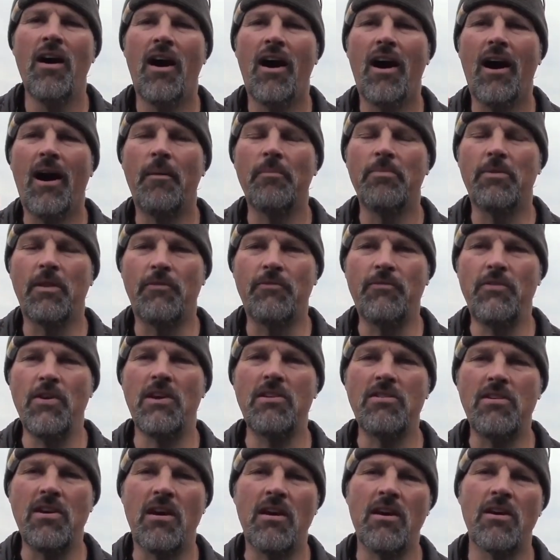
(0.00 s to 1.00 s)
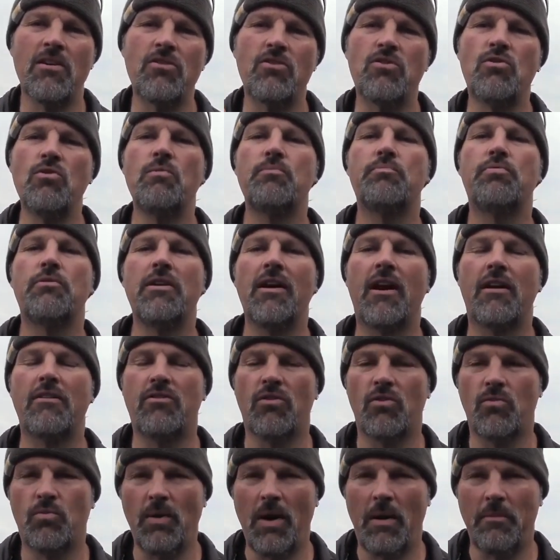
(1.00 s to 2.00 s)
Um, the Fish Hunt Shoot
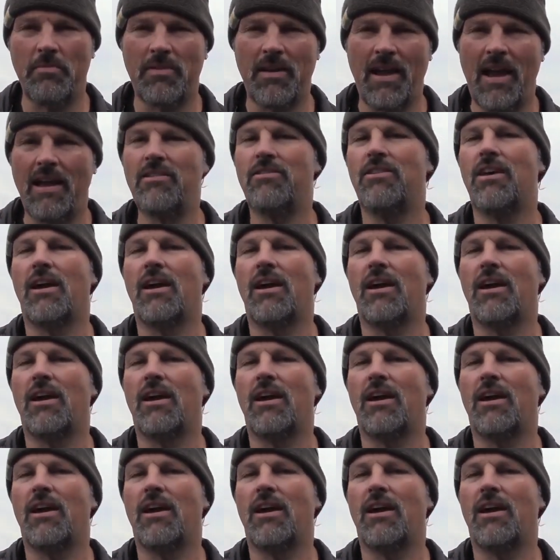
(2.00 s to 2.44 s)
Productions website.